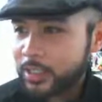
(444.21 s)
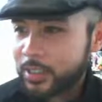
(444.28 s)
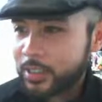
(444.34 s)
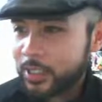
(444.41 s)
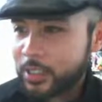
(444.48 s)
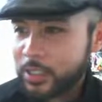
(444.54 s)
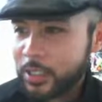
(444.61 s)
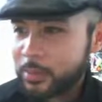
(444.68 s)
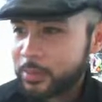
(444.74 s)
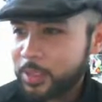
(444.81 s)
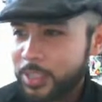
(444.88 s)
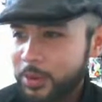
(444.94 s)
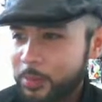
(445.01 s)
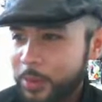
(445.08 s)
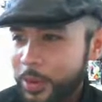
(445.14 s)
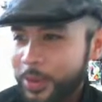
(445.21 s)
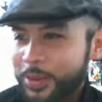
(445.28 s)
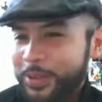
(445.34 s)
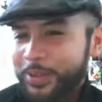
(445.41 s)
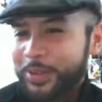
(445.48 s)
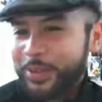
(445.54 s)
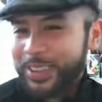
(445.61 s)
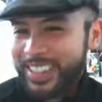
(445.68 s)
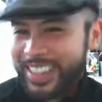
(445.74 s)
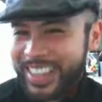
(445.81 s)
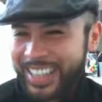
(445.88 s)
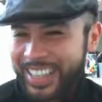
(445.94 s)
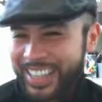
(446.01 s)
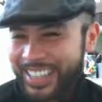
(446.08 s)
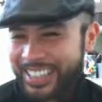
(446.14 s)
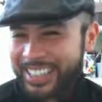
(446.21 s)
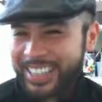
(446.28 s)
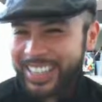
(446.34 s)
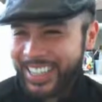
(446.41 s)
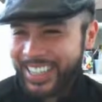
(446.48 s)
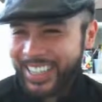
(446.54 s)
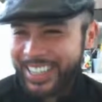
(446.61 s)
does something with the listing.